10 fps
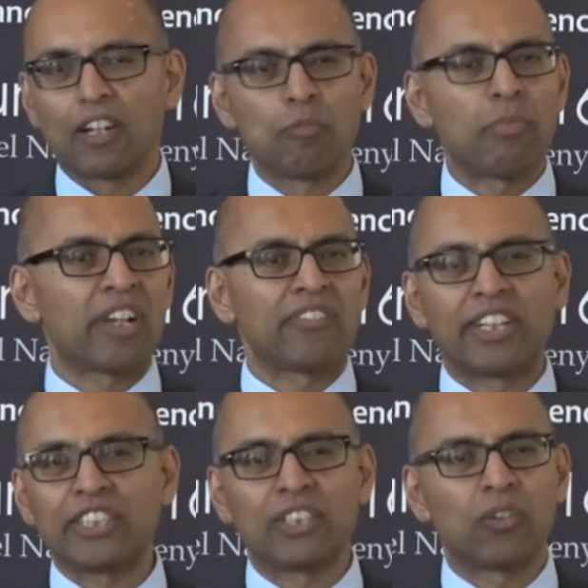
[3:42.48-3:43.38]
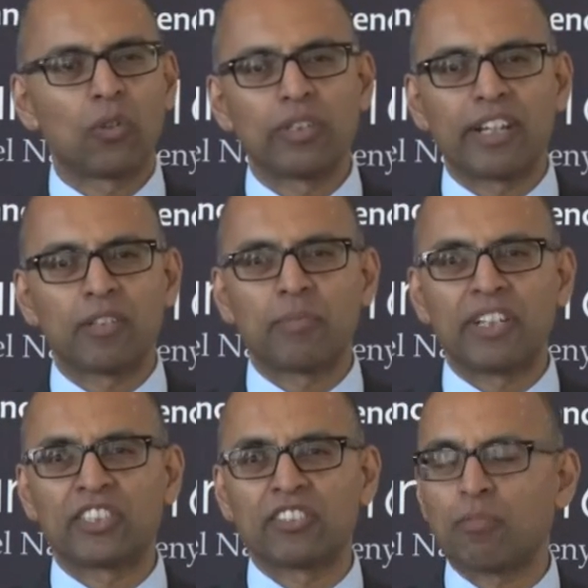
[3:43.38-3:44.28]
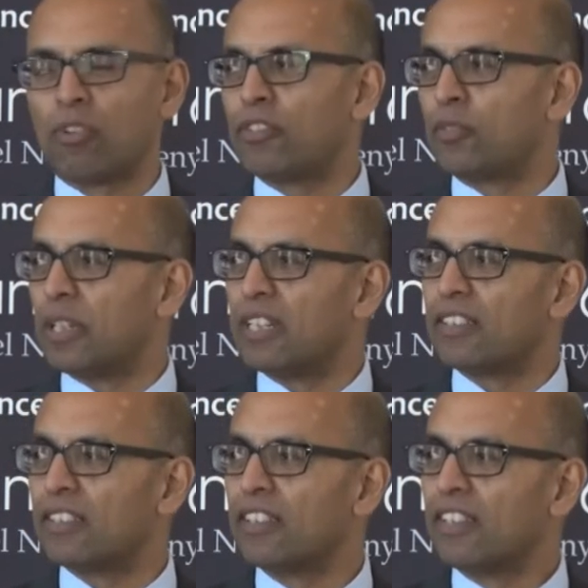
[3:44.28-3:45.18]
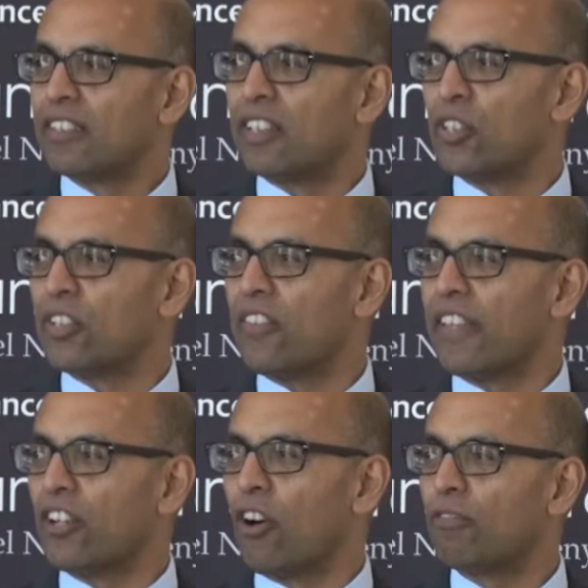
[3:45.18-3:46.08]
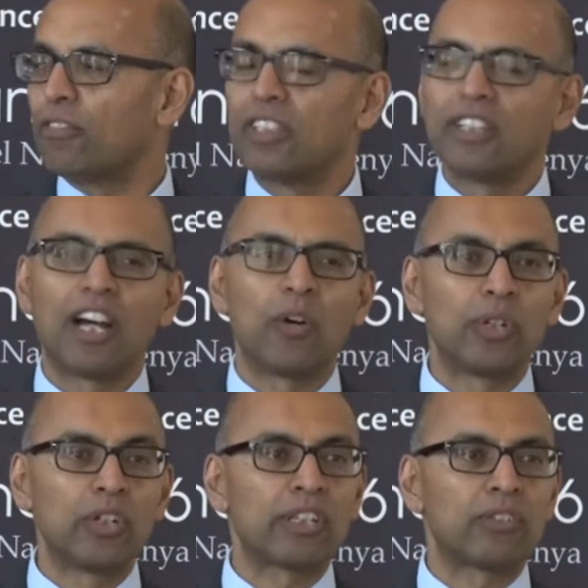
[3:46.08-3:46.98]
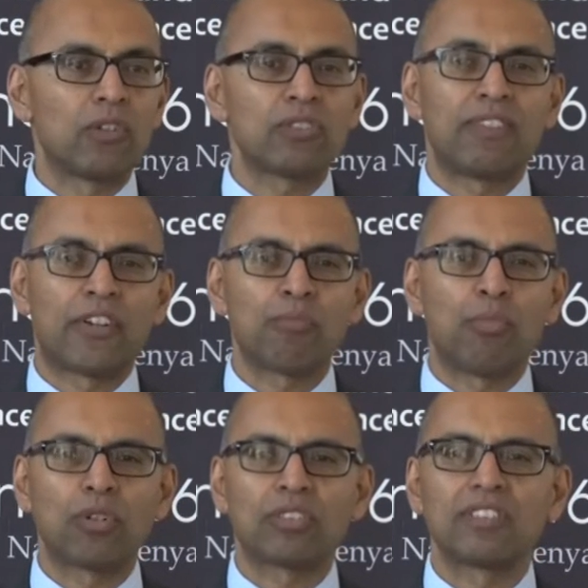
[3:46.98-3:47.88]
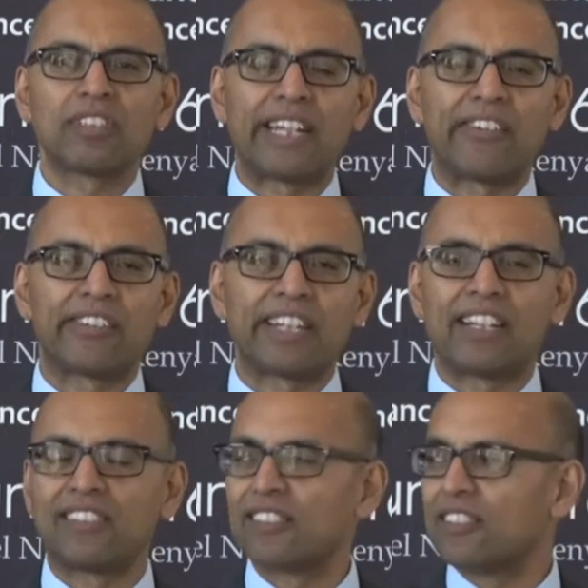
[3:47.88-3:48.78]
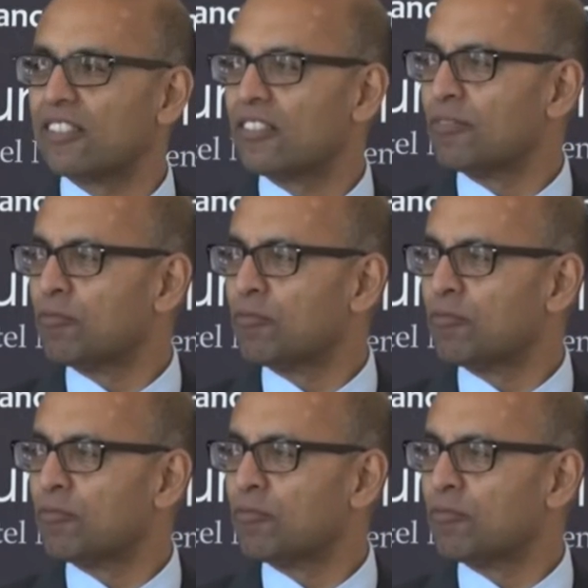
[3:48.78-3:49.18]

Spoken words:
combined ratio, all the other measures of profitability that you can think of. We look at those, very important in our analysis.